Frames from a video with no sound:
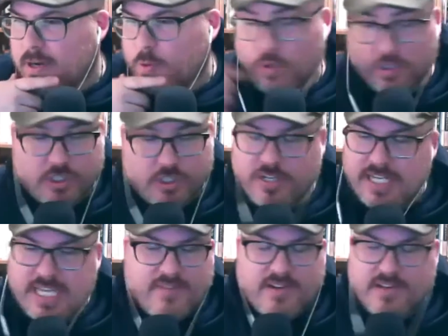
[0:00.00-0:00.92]
we're learning
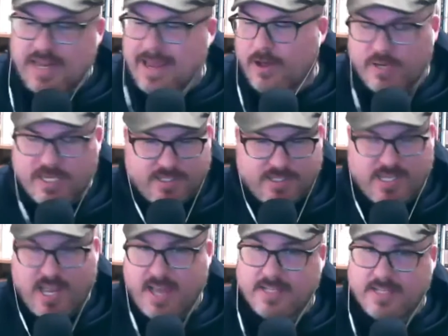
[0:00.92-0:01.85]
even now in
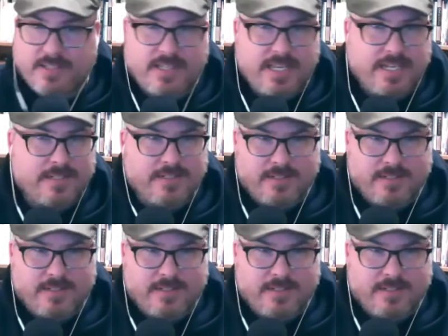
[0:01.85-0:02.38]
science that